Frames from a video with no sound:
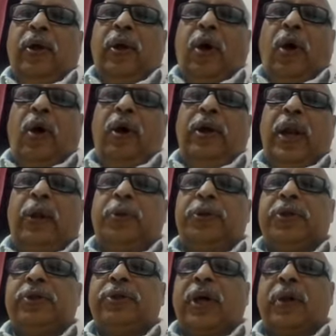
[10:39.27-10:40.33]
All
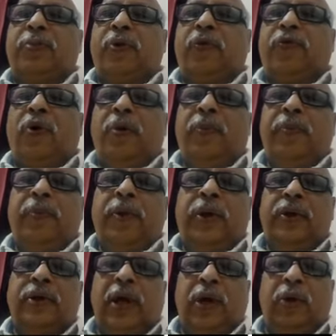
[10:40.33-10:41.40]
calculations are performed in
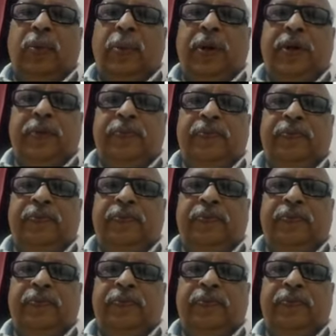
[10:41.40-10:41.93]
the accumulator.